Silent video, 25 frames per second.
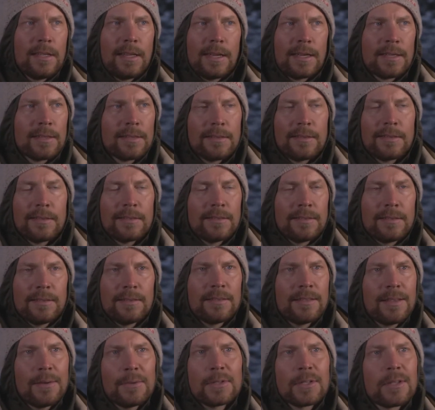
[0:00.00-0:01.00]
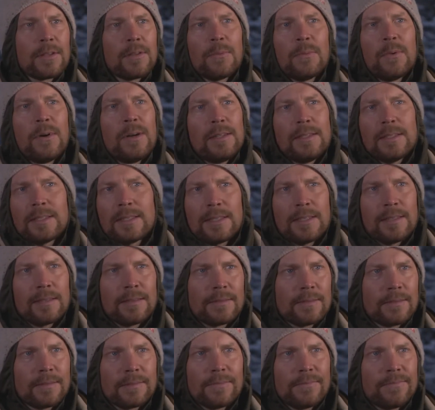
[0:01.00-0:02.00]
like, those are the ones that
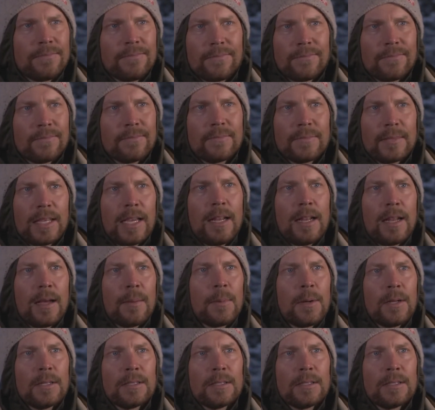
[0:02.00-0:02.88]
end up